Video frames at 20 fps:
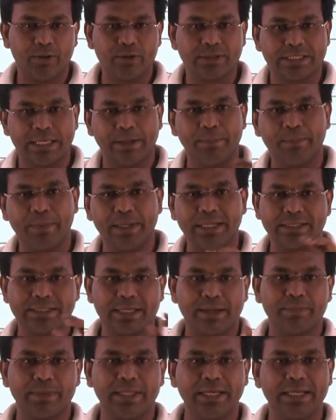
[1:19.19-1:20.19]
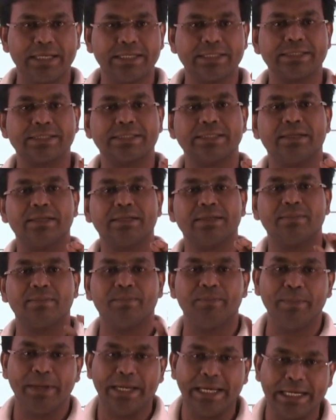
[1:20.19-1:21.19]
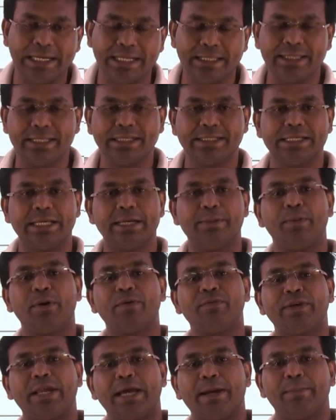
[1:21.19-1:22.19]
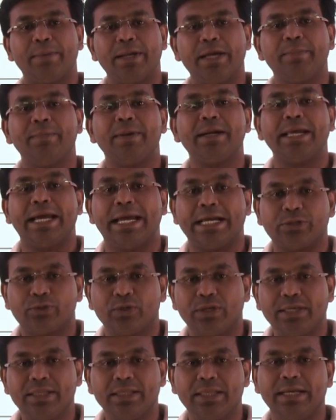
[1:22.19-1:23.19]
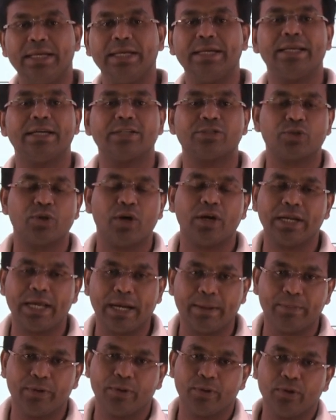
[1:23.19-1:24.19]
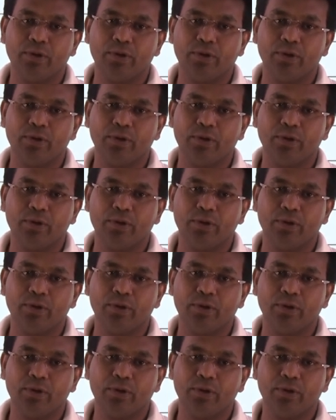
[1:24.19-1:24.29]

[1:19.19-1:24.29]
Simply something is made in the shape of tablet, but actually it does not have,